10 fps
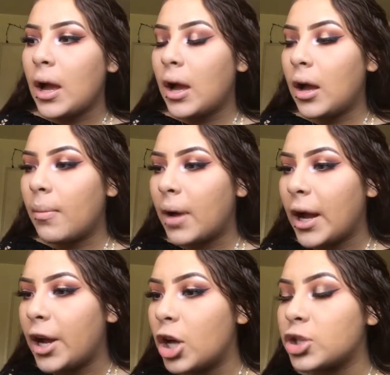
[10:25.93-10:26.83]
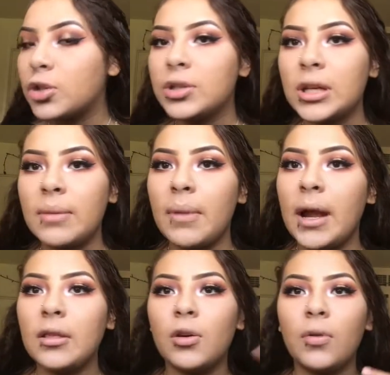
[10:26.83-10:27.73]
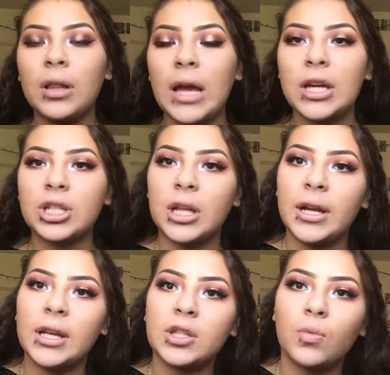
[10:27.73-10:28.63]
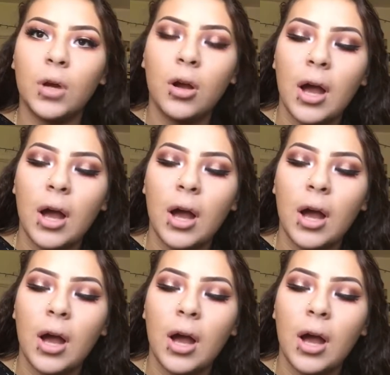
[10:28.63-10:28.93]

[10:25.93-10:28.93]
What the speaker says: I also did my lower lash line as well.